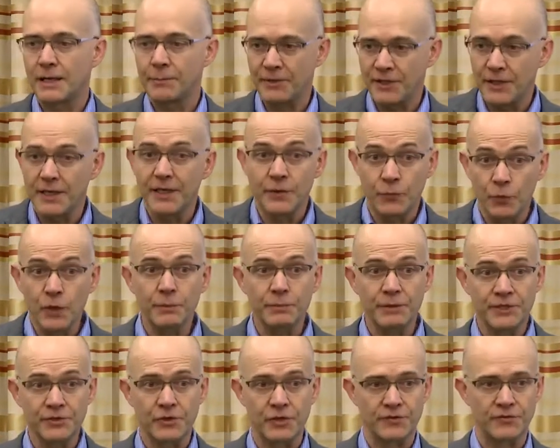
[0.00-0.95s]

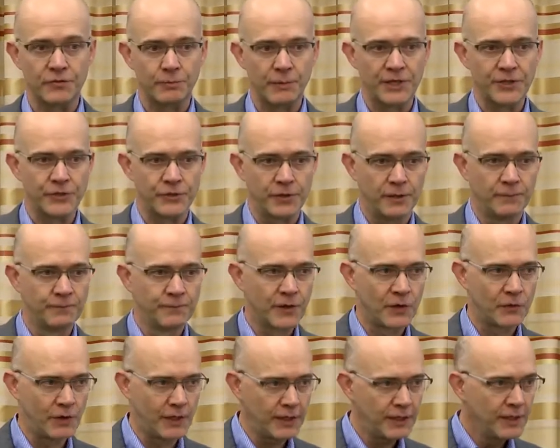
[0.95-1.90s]
will be transformational,
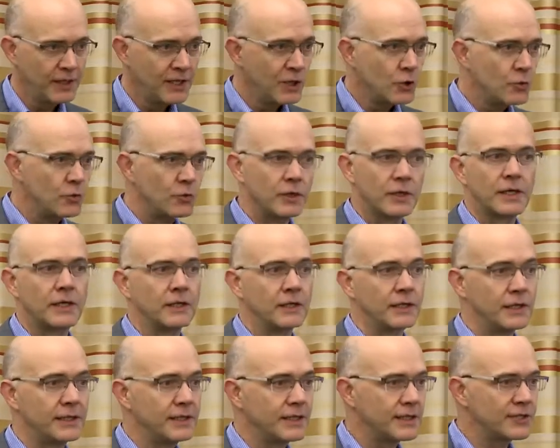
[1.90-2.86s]
right? We
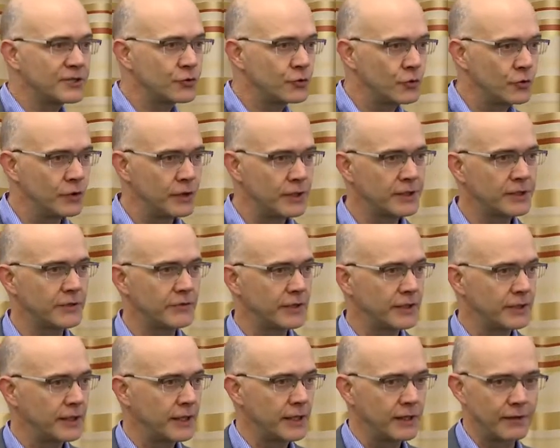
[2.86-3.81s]
can lead us to
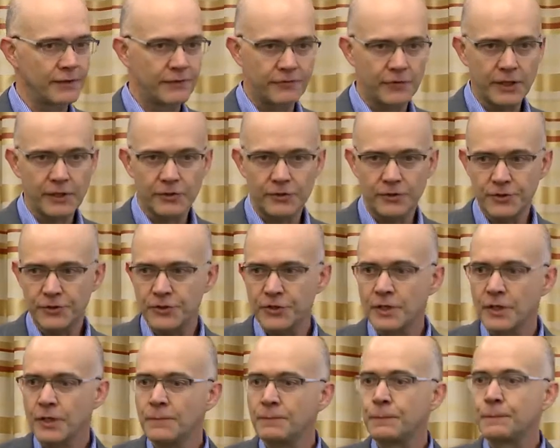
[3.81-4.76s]
integrated health
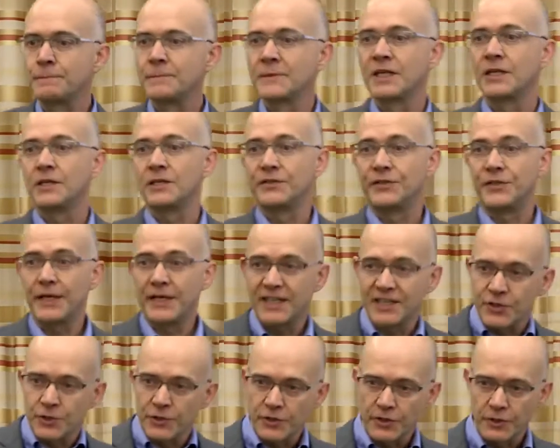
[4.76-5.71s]
records.
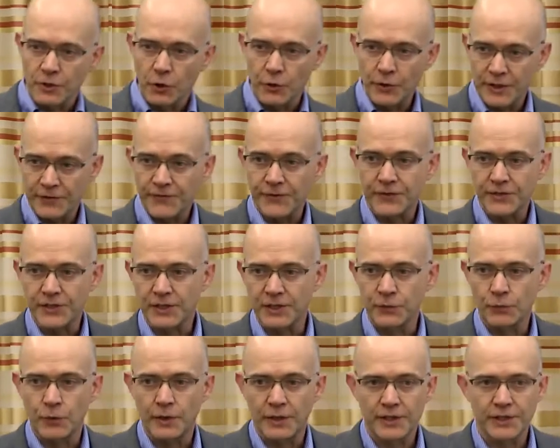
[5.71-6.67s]
Data is going
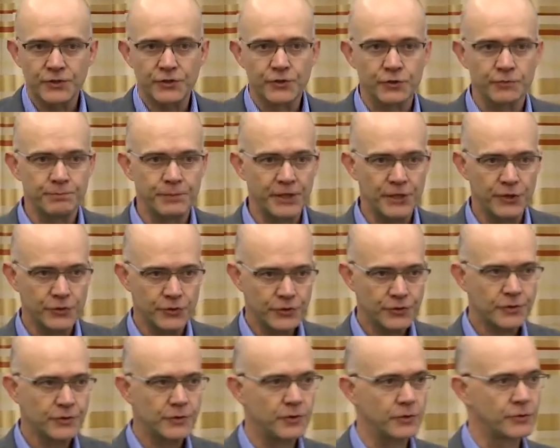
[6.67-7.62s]
efficiently where it should be
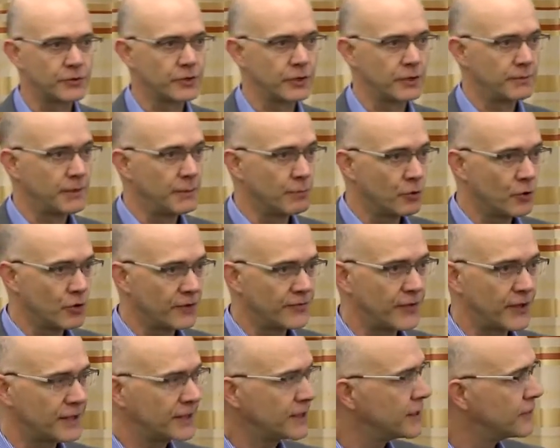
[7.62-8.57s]
used, it's going to be more
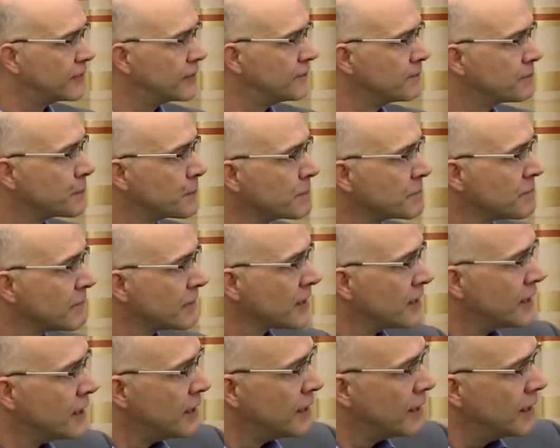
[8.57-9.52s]
effective.
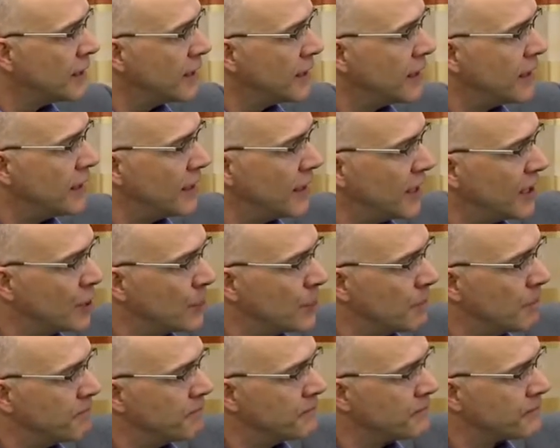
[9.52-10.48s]

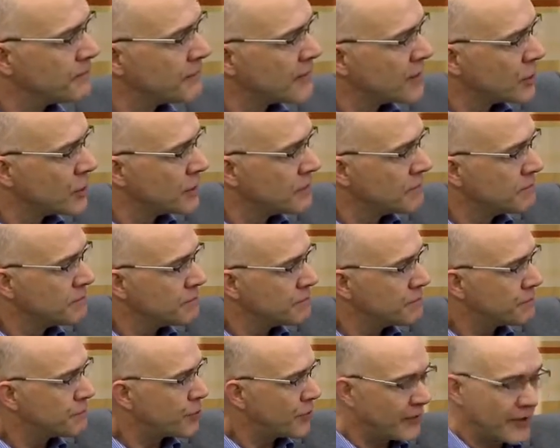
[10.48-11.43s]
Provider
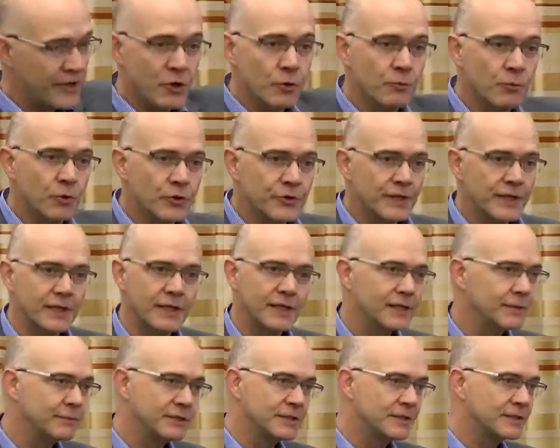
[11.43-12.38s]

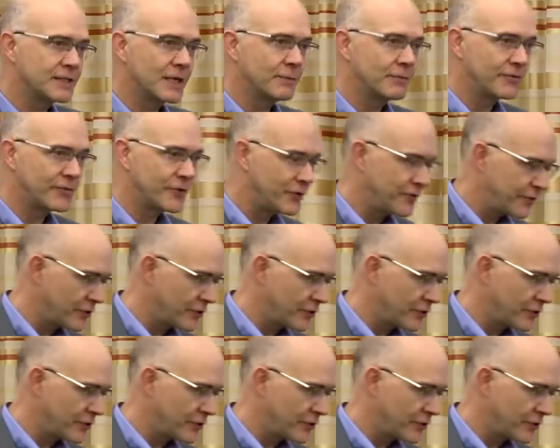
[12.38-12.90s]
onboarding, I mean, some of